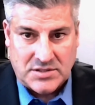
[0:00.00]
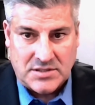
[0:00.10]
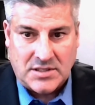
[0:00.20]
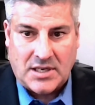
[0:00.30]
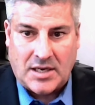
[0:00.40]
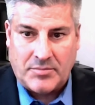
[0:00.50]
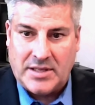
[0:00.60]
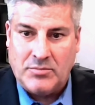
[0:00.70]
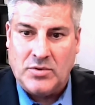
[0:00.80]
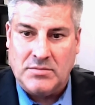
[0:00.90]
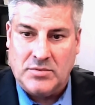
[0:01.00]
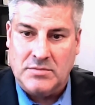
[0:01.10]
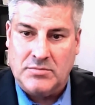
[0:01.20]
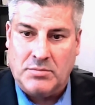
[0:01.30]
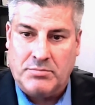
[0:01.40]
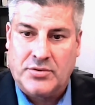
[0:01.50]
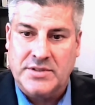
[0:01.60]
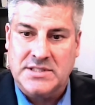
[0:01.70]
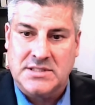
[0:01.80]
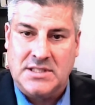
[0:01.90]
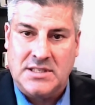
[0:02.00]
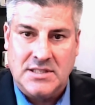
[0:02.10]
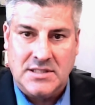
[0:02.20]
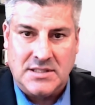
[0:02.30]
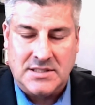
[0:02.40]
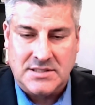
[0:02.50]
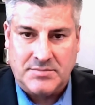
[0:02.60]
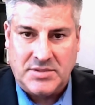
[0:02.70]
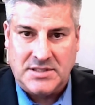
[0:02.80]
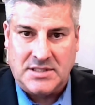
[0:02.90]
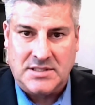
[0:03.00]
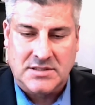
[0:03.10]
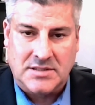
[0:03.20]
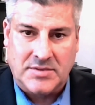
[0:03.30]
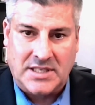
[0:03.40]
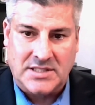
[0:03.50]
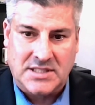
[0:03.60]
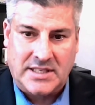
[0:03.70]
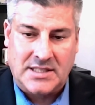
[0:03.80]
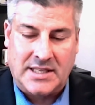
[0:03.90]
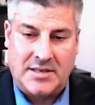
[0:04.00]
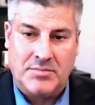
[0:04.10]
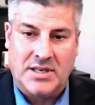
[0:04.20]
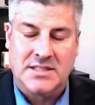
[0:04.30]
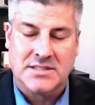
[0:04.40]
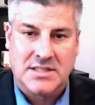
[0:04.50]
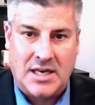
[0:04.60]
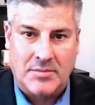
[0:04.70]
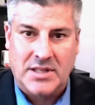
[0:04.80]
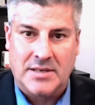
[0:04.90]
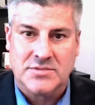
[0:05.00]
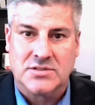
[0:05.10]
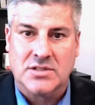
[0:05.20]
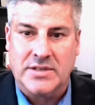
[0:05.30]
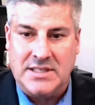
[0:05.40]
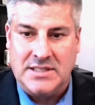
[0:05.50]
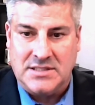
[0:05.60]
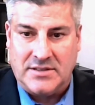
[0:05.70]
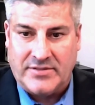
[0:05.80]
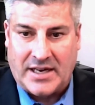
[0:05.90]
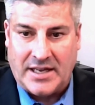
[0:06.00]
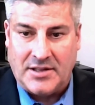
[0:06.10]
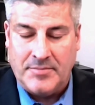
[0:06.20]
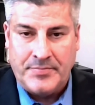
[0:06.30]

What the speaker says: The comp claim will precede the disability discrimination claim because comp claims are so easy to file.